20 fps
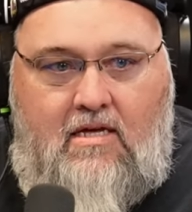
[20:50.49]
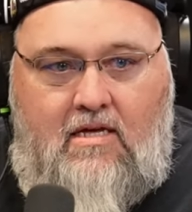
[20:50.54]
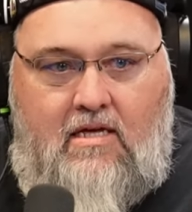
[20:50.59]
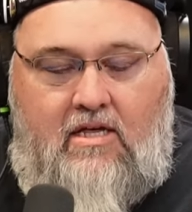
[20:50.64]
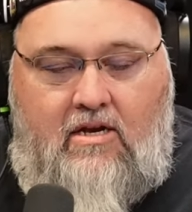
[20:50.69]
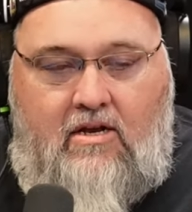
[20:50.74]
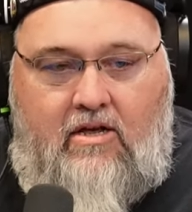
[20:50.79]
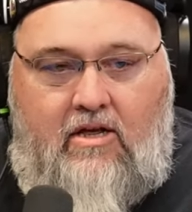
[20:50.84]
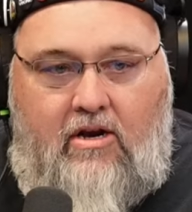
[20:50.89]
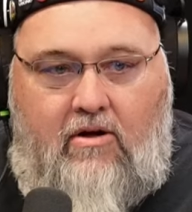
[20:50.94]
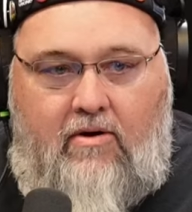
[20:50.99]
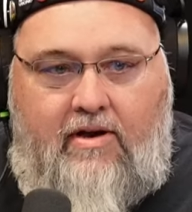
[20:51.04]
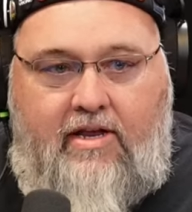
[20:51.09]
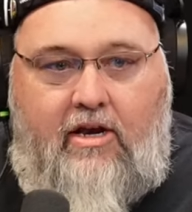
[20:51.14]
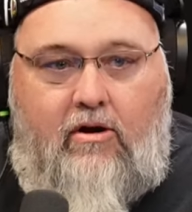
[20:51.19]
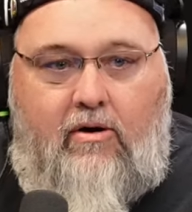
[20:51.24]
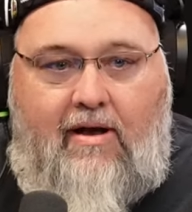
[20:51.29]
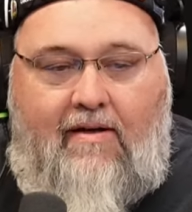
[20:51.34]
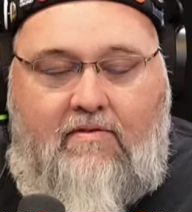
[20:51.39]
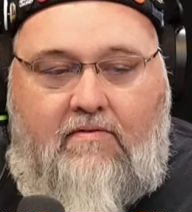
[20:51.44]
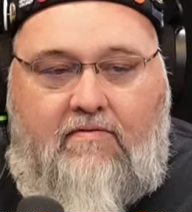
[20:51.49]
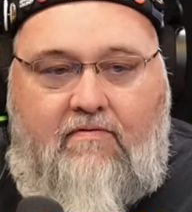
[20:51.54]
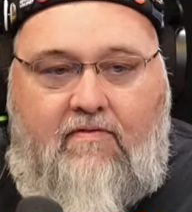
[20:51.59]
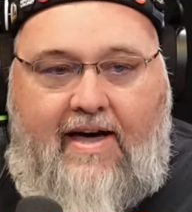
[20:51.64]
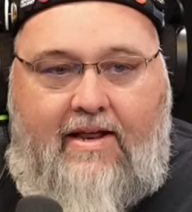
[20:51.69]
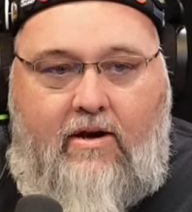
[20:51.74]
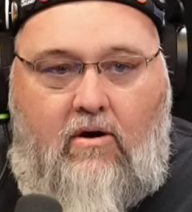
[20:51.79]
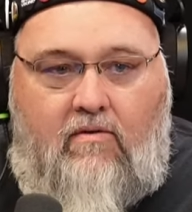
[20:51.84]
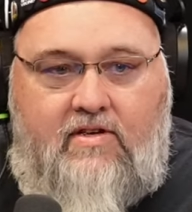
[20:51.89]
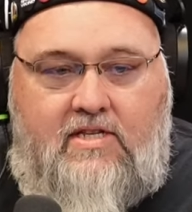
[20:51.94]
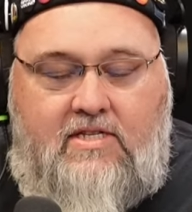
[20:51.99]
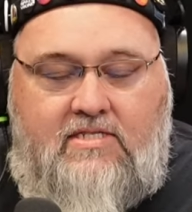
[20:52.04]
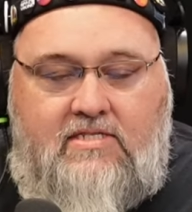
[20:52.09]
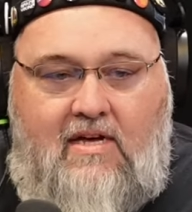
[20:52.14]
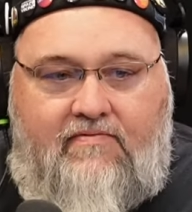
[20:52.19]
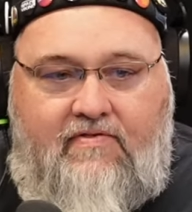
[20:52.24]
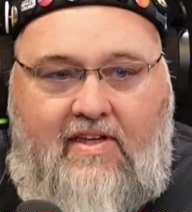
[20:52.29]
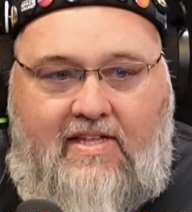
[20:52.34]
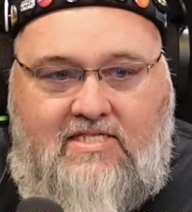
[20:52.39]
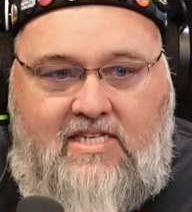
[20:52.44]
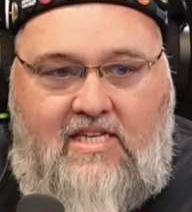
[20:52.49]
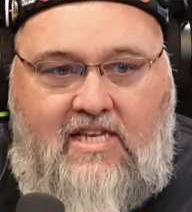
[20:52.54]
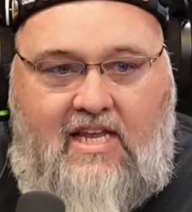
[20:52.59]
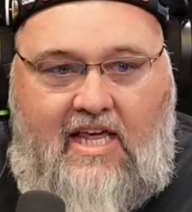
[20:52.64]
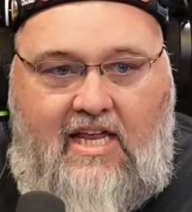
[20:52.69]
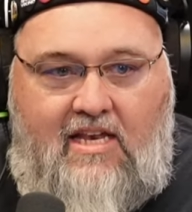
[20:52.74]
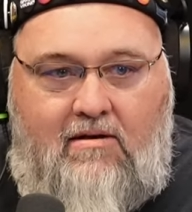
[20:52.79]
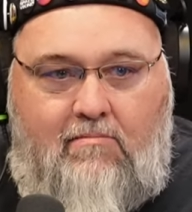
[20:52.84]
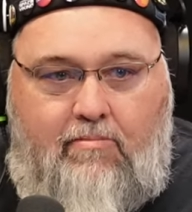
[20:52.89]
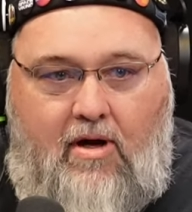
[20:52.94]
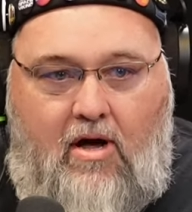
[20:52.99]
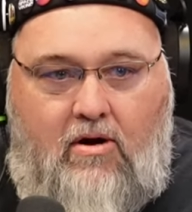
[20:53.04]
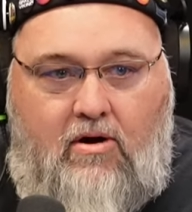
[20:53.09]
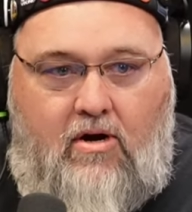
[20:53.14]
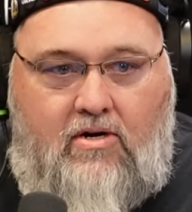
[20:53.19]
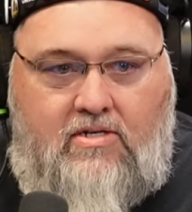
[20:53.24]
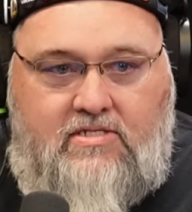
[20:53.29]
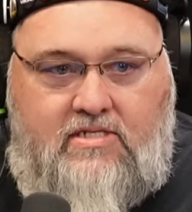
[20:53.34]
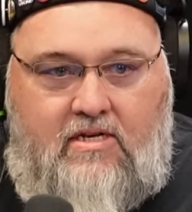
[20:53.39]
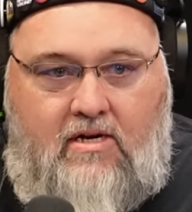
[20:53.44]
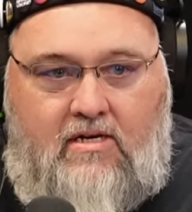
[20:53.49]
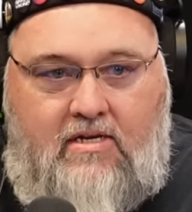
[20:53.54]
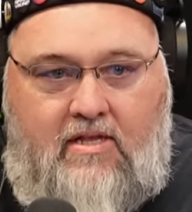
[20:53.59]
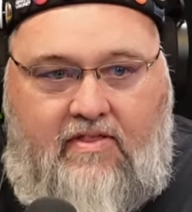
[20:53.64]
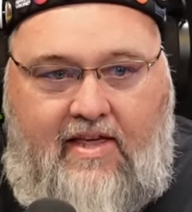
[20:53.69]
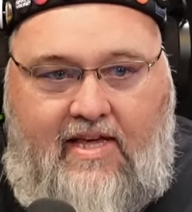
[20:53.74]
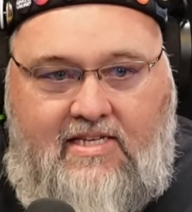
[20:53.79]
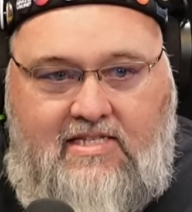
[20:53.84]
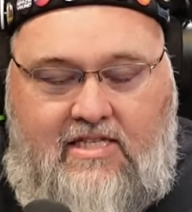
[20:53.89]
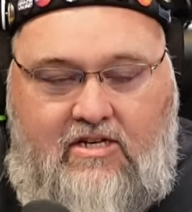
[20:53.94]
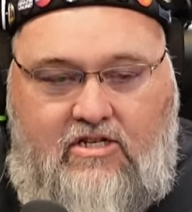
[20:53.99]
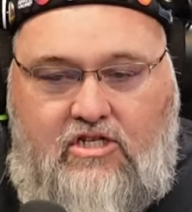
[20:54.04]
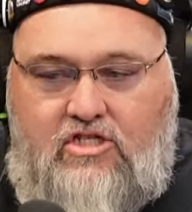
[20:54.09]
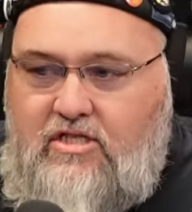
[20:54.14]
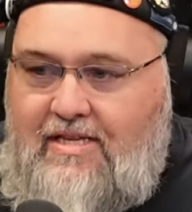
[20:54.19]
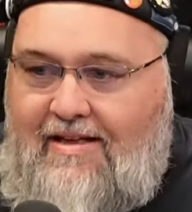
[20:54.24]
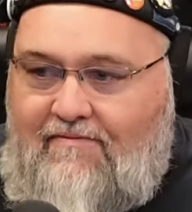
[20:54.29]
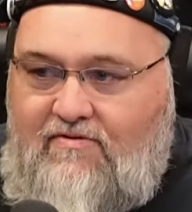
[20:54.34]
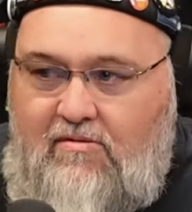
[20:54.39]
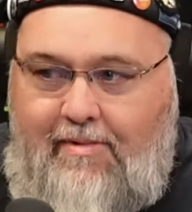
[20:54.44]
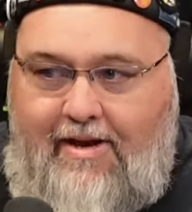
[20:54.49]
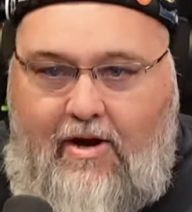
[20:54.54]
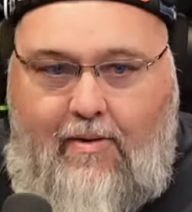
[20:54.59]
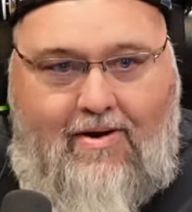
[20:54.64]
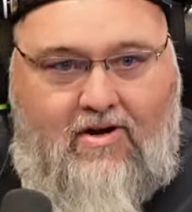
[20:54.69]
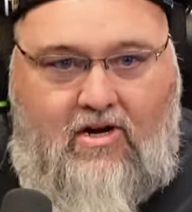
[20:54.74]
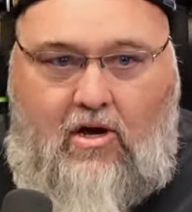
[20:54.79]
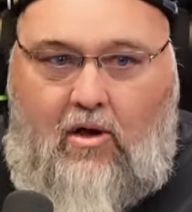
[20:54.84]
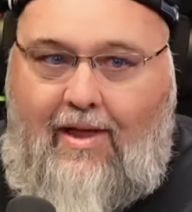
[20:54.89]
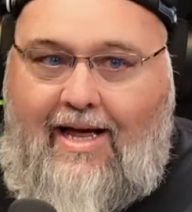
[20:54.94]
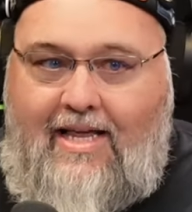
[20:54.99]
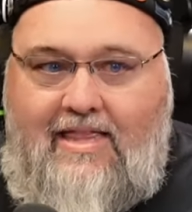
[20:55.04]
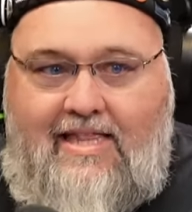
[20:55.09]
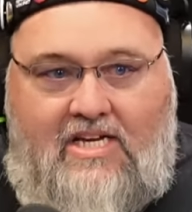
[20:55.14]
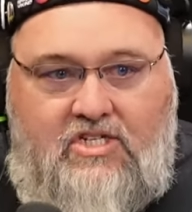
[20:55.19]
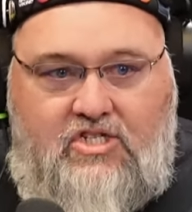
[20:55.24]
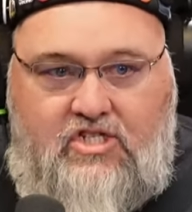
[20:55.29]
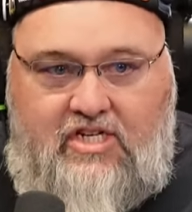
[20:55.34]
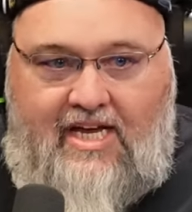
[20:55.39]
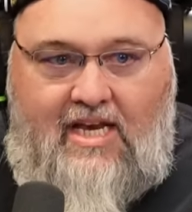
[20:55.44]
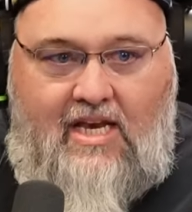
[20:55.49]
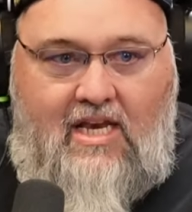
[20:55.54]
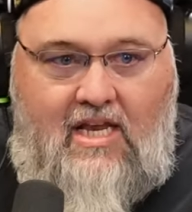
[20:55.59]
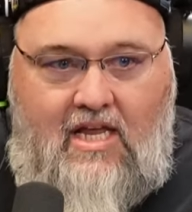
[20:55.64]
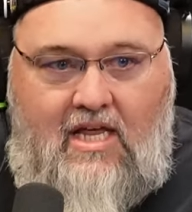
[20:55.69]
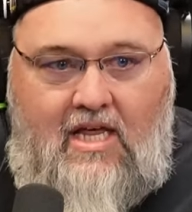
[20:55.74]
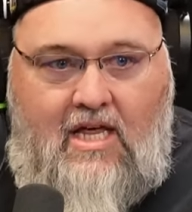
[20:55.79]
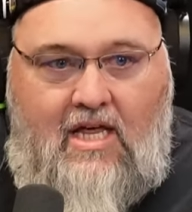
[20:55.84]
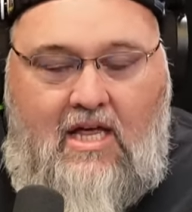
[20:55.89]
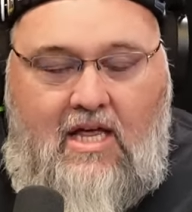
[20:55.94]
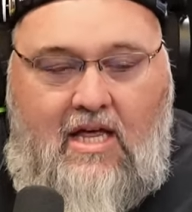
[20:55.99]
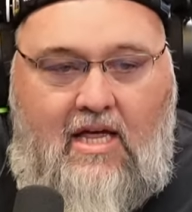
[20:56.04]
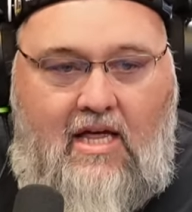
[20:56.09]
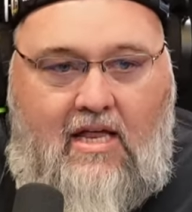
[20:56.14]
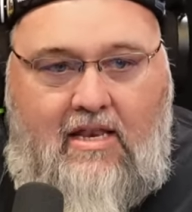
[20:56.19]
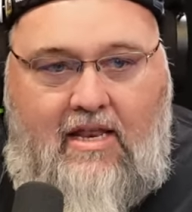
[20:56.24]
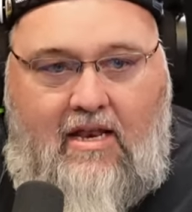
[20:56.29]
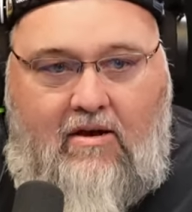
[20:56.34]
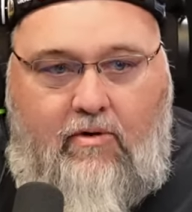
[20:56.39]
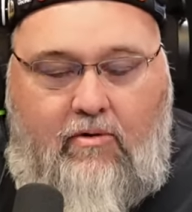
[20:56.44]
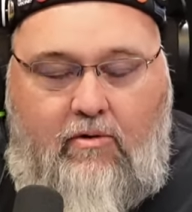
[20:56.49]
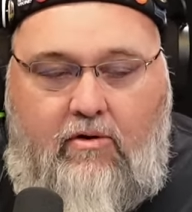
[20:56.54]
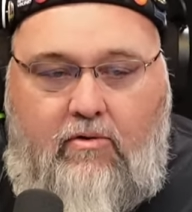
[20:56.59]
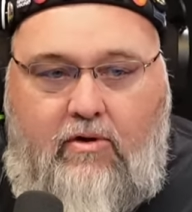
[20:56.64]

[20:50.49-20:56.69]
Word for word: You know, you know, you don't have to fight over the stuff that's in the hidden bunkers and on the things that they're just have somebody go out and collect that shit. Yeah, yeah. And then you, you